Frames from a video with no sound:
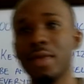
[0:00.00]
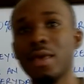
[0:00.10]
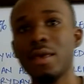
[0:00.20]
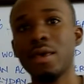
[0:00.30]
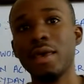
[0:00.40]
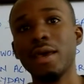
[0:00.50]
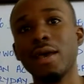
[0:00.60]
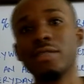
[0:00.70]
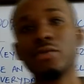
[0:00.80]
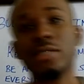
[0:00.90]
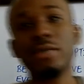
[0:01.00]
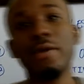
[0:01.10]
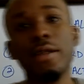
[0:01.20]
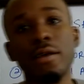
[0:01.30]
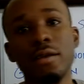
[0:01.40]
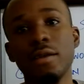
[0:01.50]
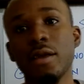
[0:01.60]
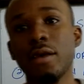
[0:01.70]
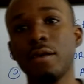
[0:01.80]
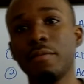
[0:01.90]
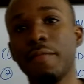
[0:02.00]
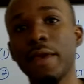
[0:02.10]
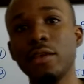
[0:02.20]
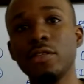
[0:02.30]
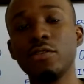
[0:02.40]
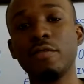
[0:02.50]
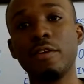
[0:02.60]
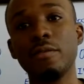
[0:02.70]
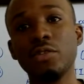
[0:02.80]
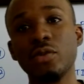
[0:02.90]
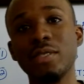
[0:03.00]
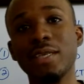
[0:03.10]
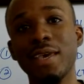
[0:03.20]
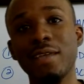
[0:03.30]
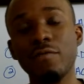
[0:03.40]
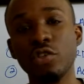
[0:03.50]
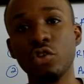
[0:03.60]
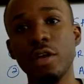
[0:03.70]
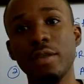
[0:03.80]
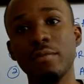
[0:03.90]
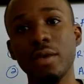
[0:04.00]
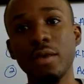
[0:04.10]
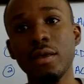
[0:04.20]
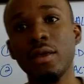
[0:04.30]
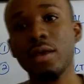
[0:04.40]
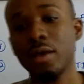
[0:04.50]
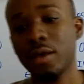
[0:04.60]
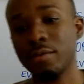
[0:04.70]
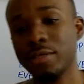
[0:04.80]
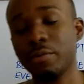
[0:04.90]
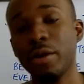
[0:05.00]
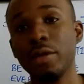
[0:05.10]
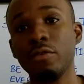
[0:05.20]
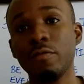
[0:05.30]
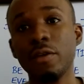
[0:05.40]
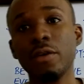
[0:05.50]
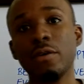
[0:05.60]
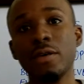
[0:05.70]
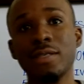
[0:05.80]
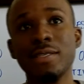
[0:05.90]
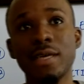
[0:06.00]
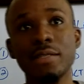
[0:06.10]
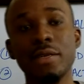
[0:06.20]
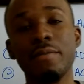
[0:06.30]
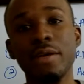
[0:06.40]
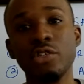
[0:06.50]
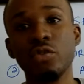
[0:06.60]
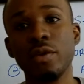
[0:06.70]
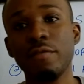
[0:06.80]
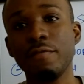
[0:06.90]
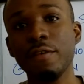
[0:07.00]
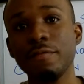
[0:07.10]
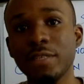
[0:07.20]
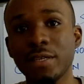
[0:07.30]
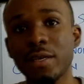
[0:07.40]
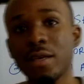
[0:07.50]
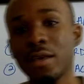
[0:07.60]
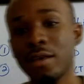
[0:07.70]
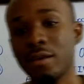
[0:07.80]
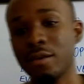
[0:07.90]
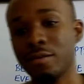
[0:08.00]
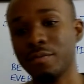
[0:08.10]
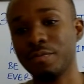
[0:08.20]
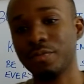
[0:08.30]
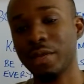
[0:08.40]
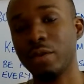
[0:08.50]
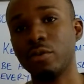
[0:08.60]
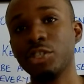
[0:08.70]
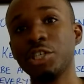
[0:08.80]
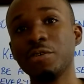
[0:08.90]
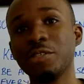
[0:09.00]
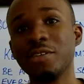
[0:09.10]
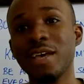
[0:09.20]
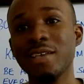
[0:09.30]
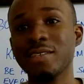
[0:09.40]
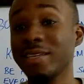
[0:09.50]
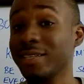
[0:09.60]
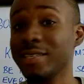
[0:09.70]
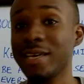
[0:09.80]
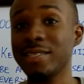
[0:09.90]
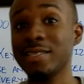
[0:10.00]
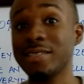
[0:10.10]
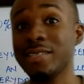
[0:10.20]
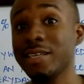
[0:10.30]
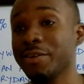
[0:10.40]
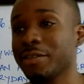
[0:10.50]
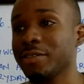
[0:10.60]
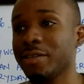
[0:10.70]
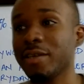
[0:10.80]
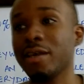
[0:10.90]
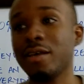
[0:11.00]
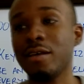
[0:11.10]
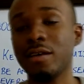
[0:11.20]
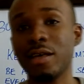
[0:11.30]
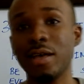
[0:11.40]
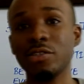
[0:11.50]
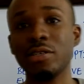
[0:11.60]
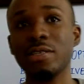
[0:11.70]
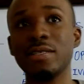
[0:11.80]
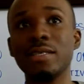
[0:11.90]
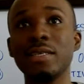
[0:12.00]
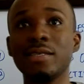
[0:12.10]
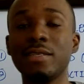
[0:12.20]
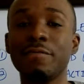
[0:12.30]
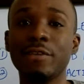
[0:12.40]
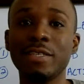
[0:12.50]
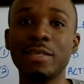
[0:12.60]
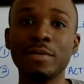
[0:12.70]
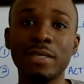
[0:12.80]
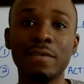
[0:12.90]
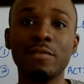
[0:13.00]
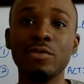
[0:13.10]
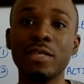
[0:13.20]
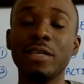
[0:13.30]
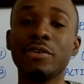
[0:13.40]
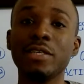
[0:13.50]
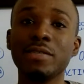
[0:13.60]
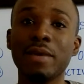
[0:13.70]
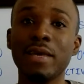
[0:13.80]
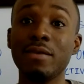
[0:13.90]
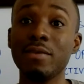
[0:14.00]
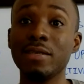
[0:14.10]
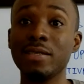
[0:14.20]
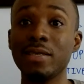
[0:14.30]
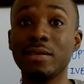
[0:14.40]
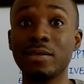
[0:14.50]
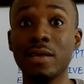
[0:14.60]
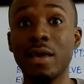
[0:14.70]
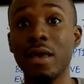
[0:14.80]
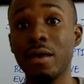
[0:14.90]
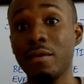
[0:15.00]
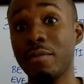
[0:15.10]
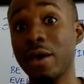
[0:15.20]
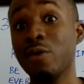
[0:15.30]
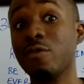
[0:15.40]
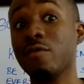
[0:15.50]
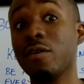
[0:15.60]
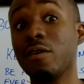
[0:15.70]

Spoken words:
Hey guys, what's going on? Thank you so very much once again for joining me. It's a brand new video. It's Saturday, March 25th. And I want to share with you guys an exciting secret today. Actually 6 different tips that I've used to increase my eBay sales by over